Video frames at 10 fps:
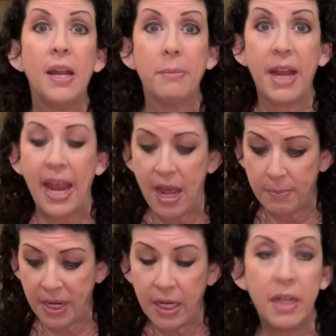I'm gonna add
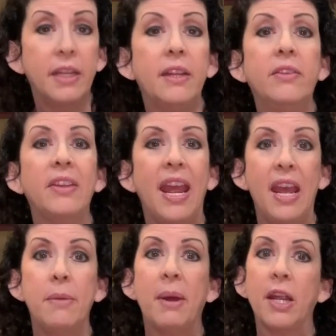my onions
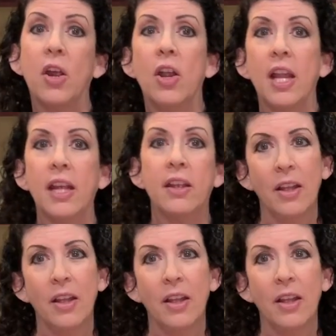and my garlic.